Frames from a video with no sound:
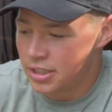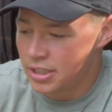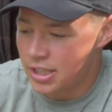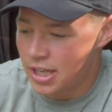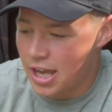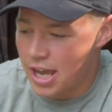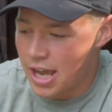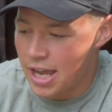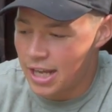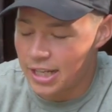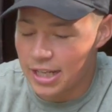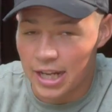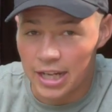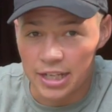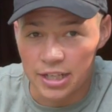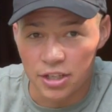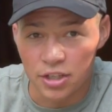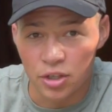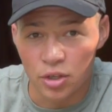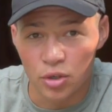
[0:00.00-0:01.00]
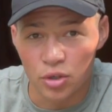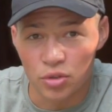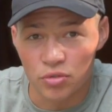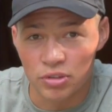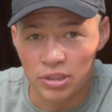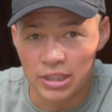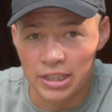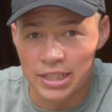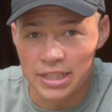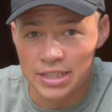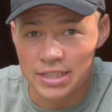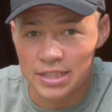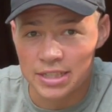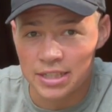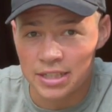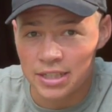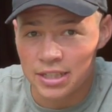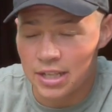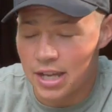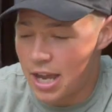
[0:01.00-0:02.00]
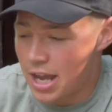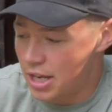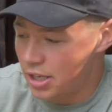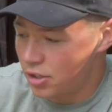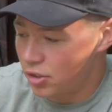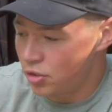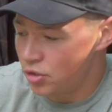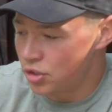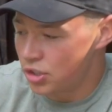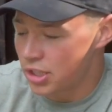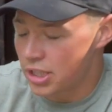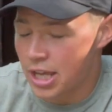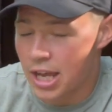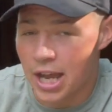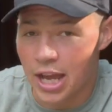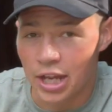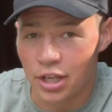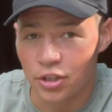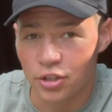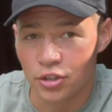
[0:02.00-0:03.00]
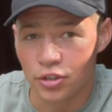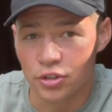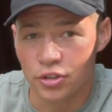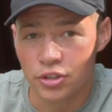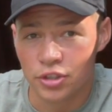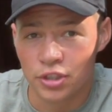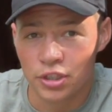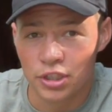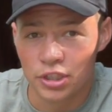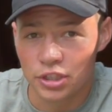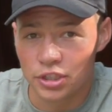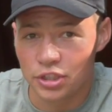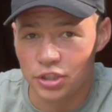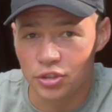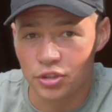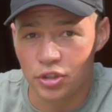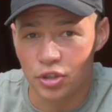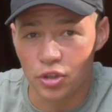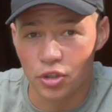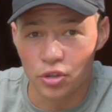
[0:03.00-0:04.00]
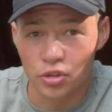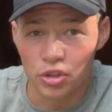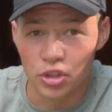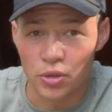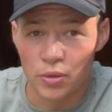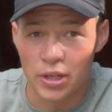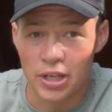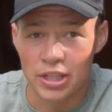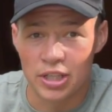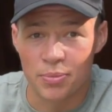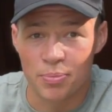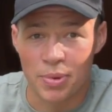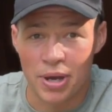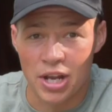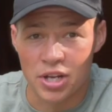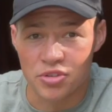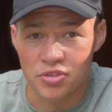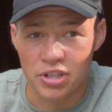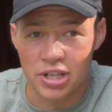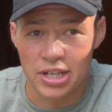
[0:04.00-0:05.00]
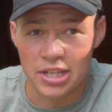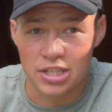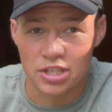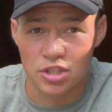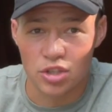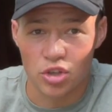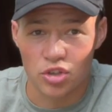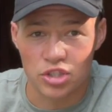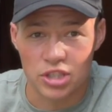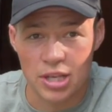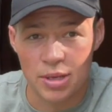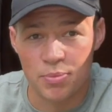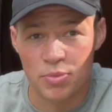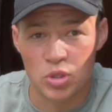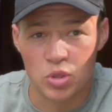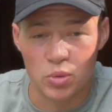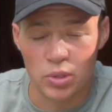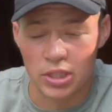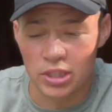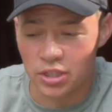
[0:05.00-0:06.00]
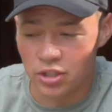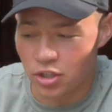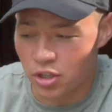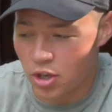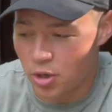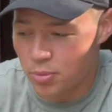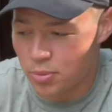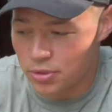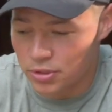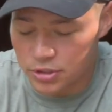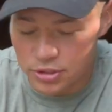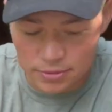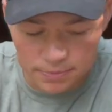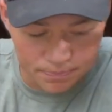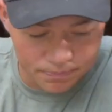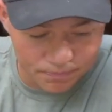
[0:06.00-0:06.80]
and a hook release. And under the handle, you undo it, and the battery, it slots in between the hoppers.